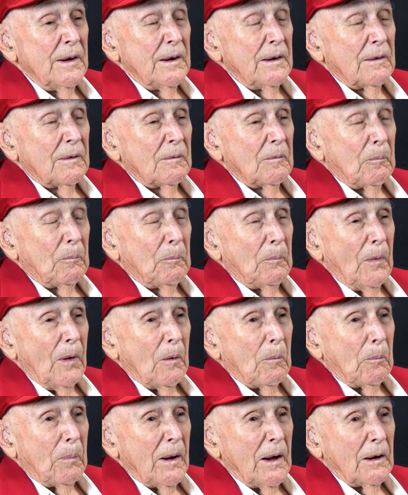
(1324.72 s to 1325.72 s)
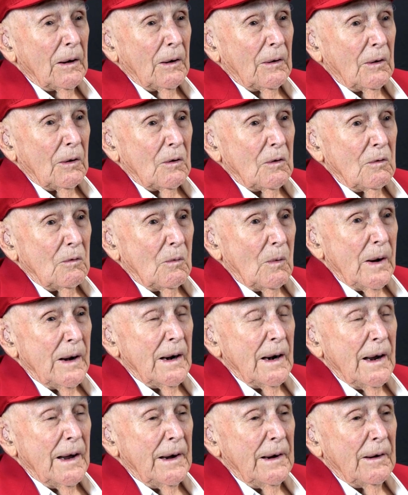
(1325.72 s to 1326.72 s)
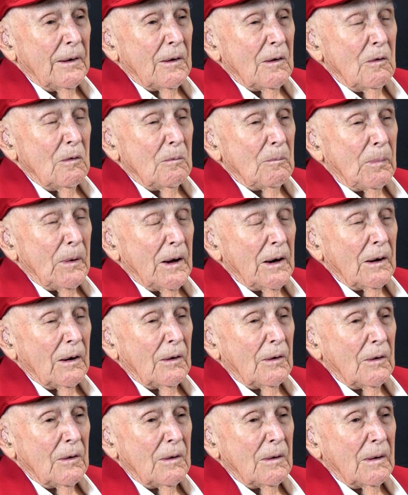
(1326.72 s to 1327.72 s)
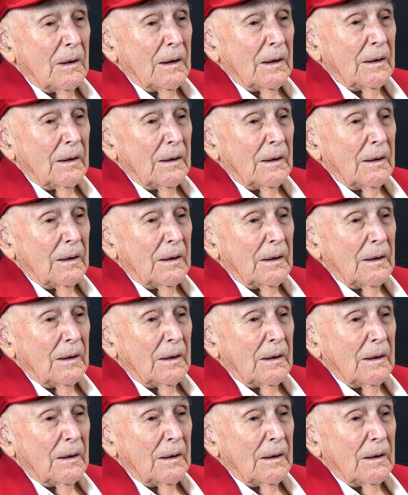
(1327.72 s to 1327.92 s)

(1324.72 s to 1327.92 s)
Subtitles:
in the Peleliu. We landed on Peleliu,